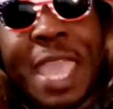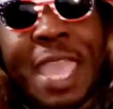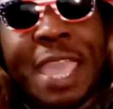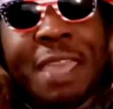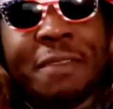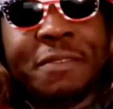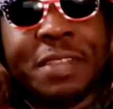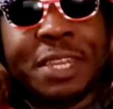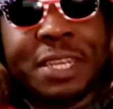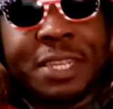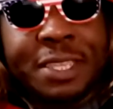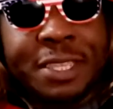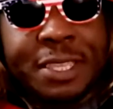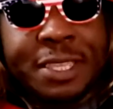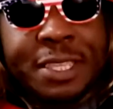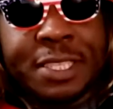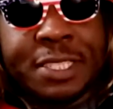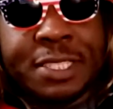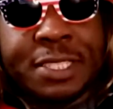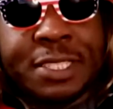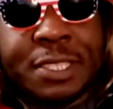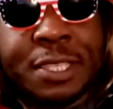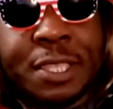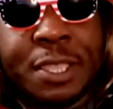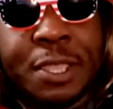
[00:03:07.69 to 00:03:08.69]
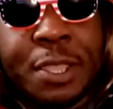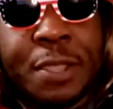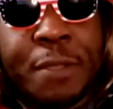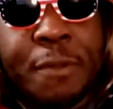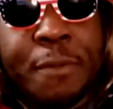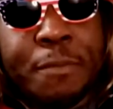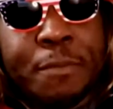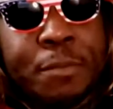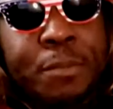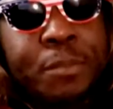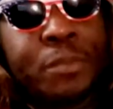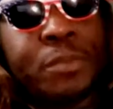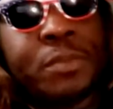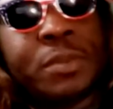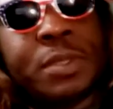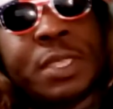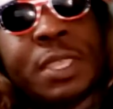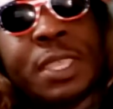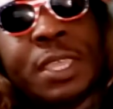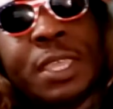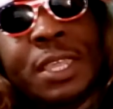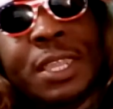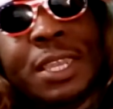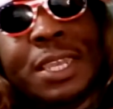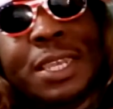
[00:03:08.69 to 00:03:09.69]
having is
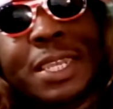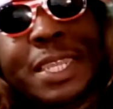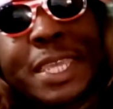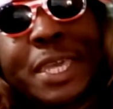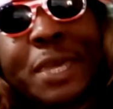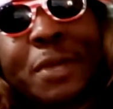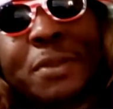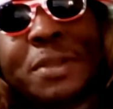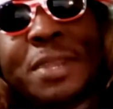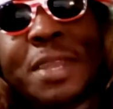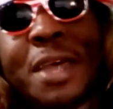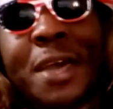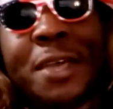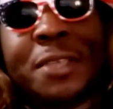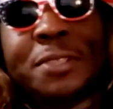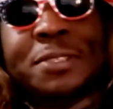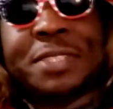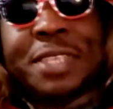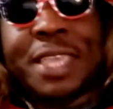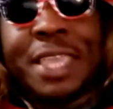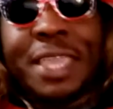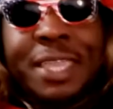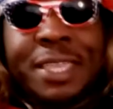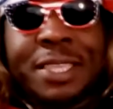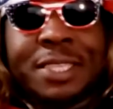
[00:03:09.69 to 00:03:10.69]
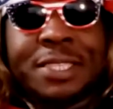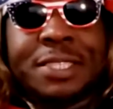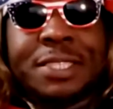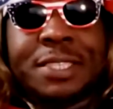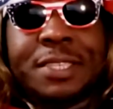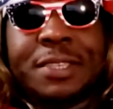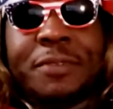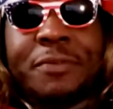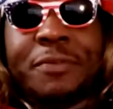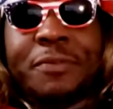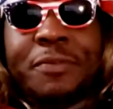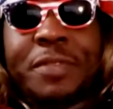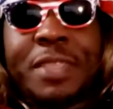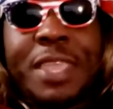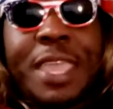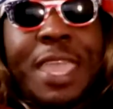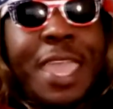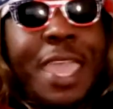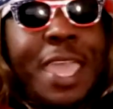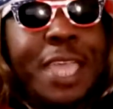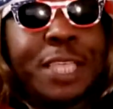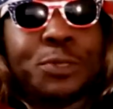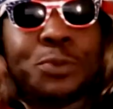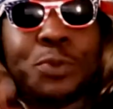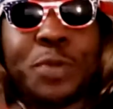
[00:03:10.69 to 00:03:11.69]
Lil Nas X,
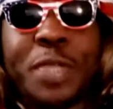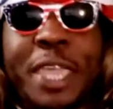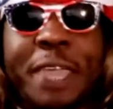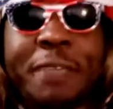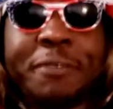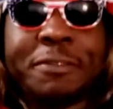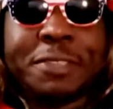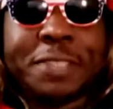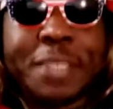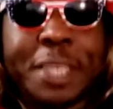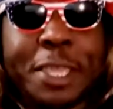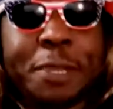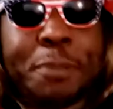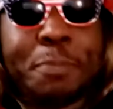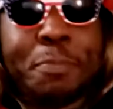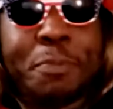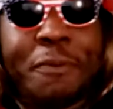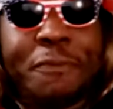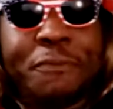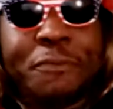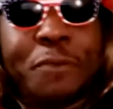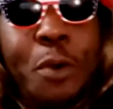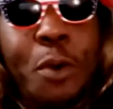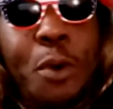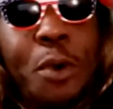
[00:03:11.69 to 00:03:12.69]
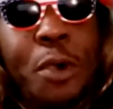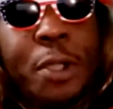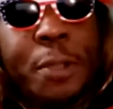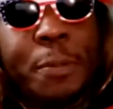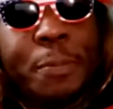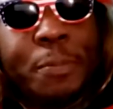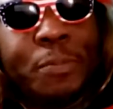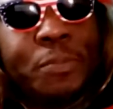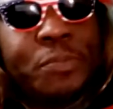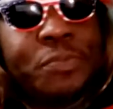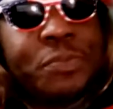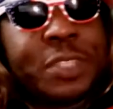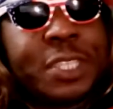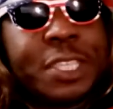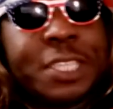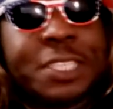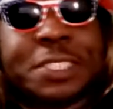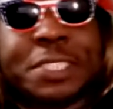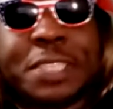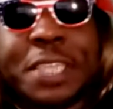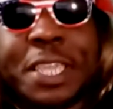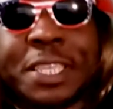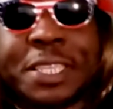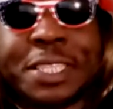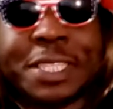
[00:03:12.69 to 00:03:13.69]
as we have stated before,
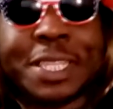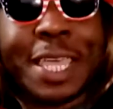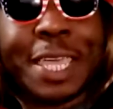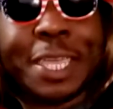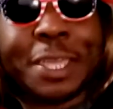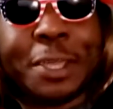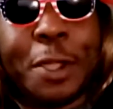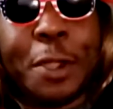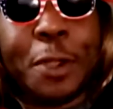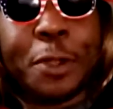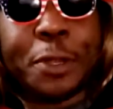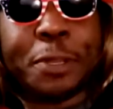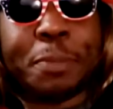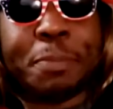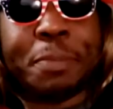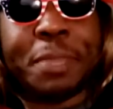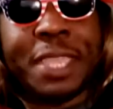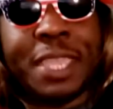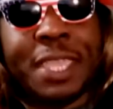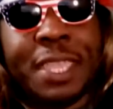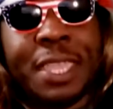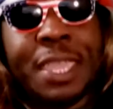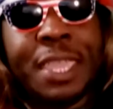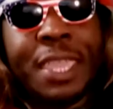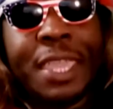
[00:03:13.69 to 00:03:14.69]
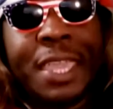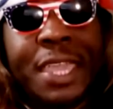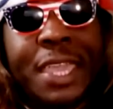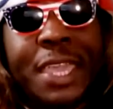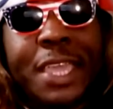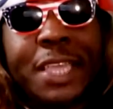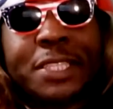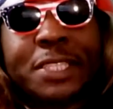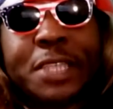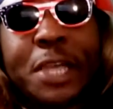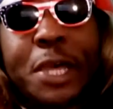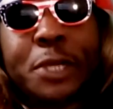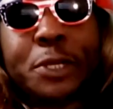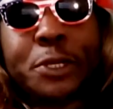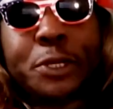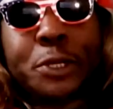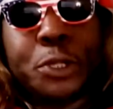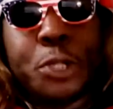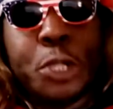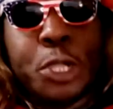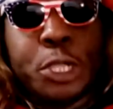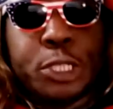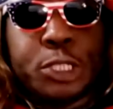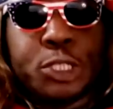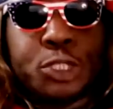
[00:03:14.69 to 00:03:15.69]
just like Cardi B, is
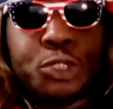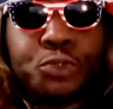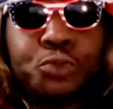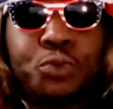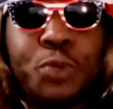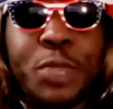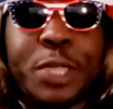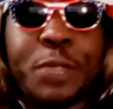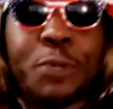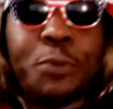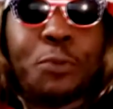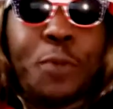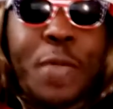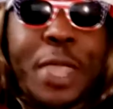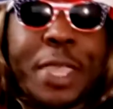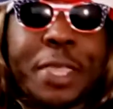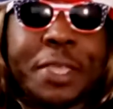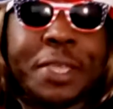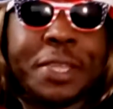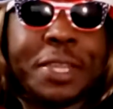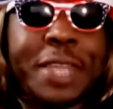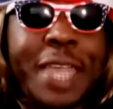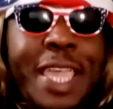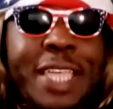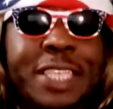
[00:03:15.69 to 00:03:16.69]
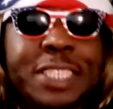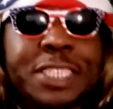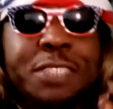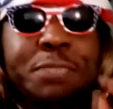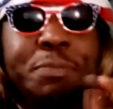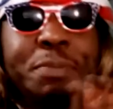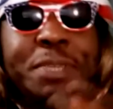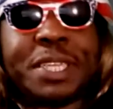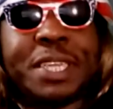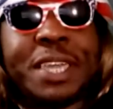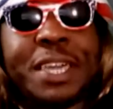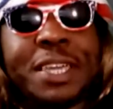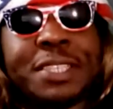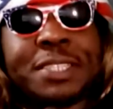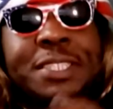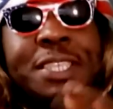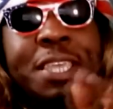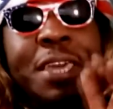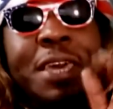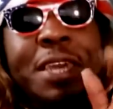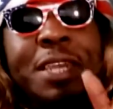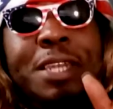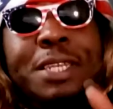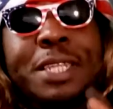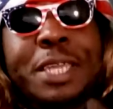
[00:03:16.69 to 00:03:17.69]
under strict regulations because
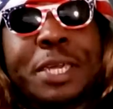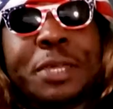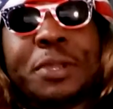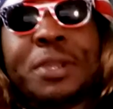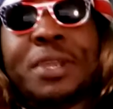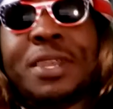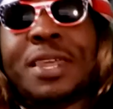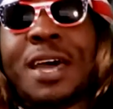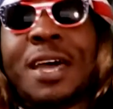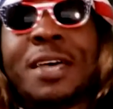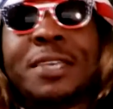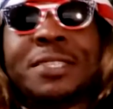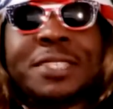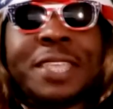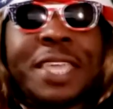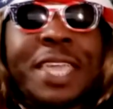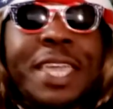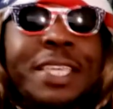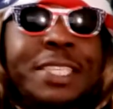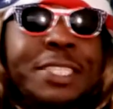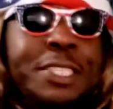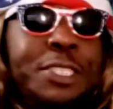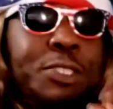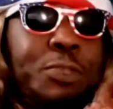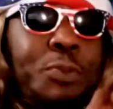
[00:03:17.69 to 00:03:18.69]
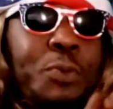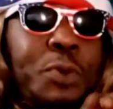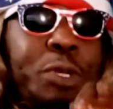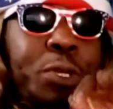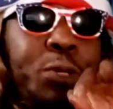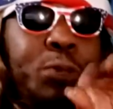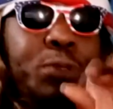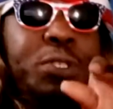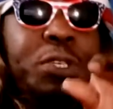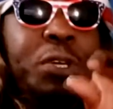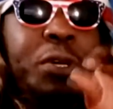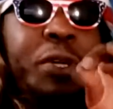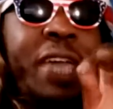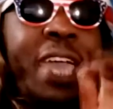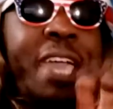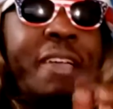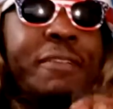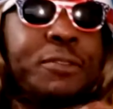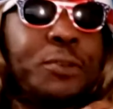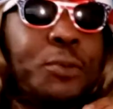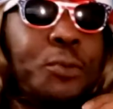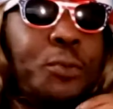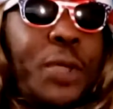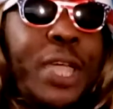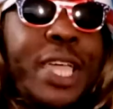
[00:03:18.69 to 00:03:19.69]
Little Nas X is the one who's going to
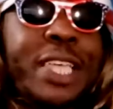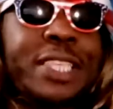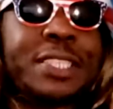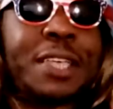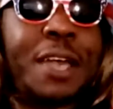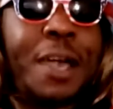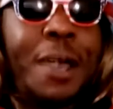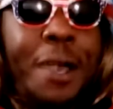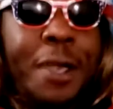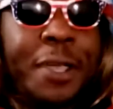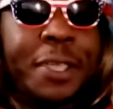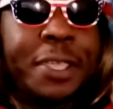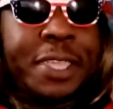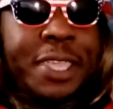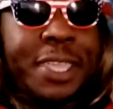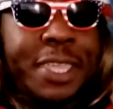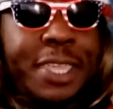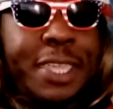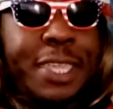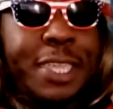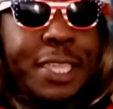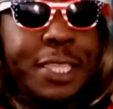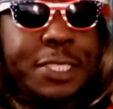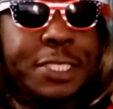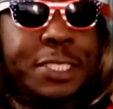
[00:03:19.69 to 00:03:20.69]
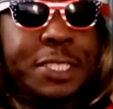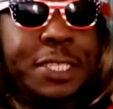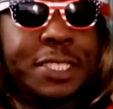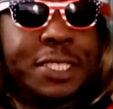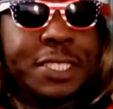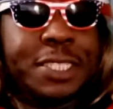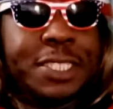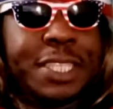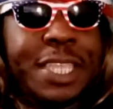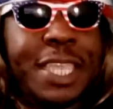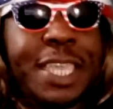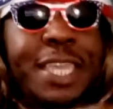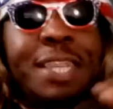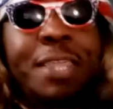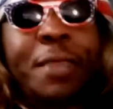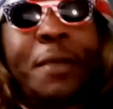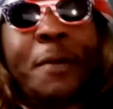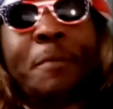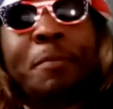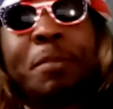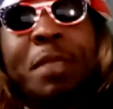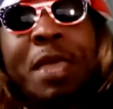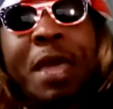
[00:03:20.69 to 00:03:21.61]
have to raise our kids. You understand?